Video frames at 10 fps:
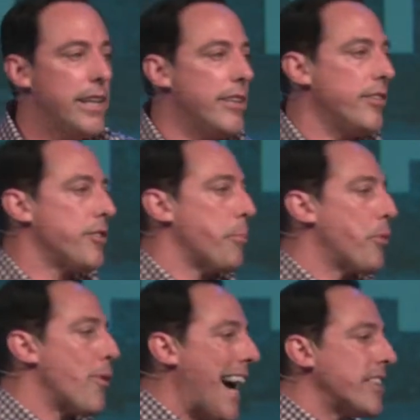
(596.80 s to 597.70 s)
It is the
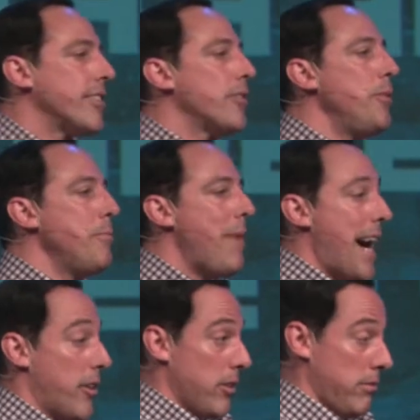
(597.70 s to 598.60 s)
practical
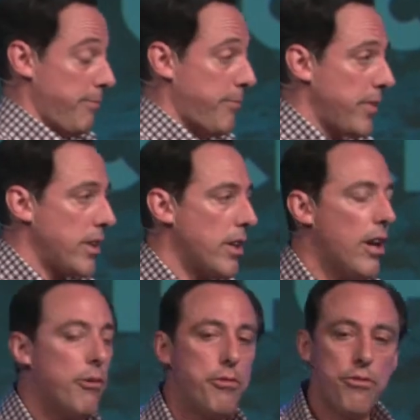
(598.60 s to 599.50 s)
matter
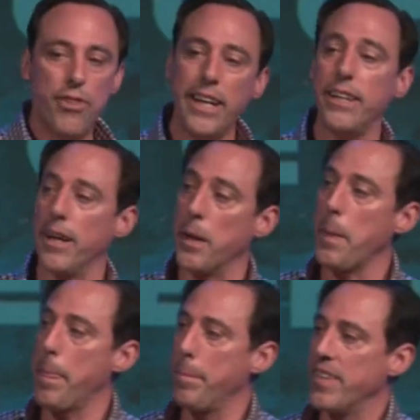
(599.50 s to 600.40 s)
of
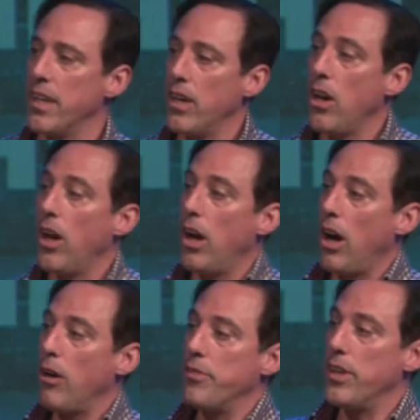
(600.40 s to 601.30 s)
thinking
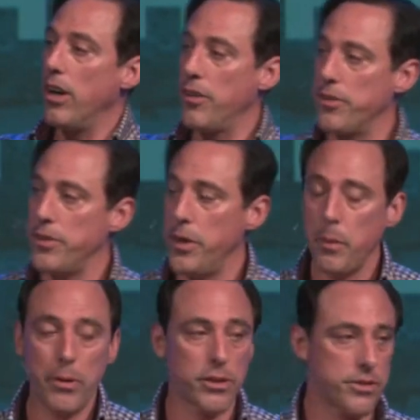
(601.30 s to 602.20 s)
of the other
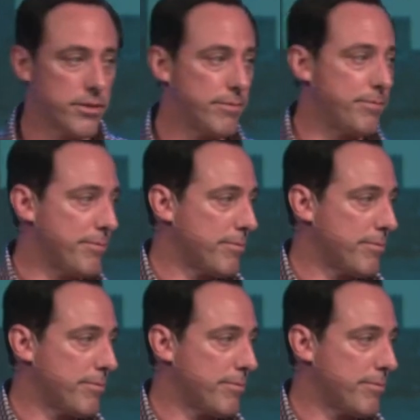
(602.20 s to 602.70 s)
person,